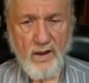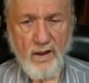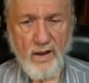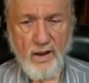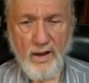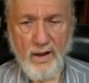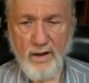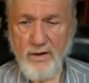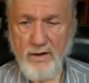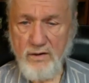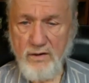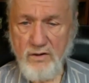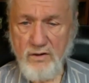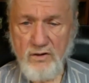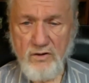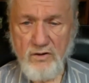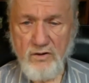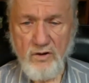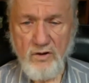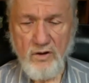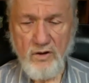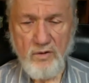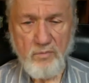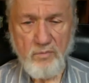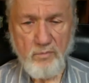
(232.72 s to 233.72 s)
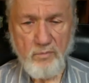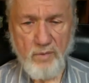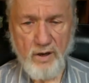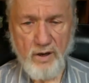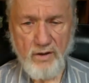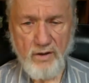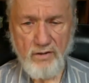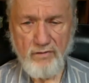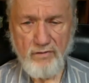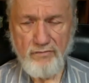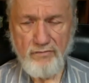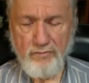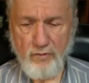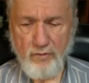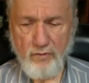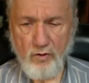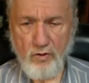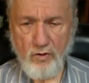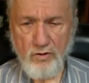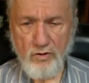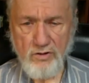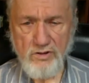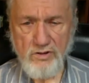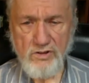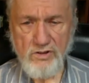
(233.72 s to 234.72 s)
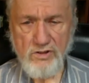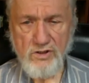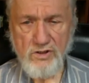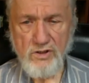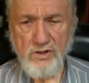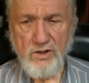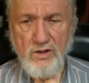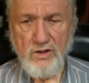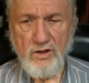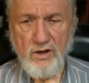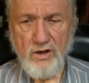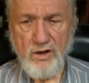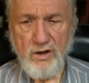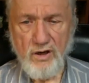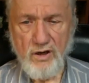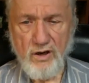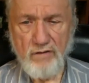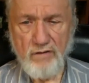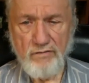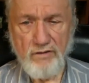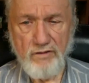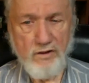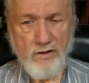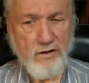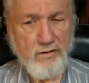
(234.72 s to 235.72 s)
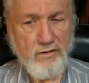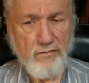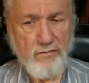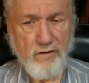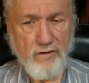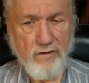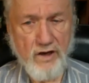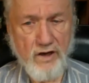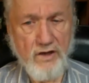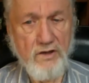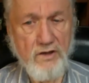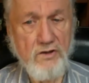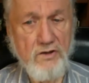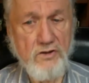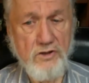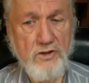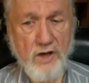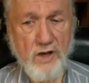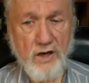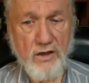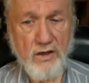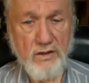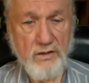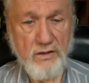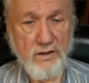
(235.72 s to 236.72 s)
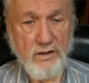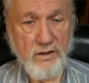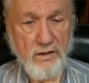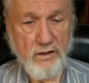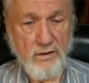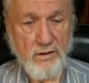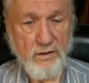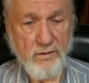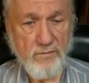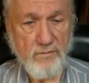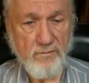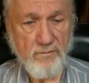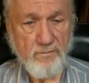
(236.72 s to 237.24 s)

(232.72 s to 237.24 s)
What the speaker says: and by the force of the divine Shakti.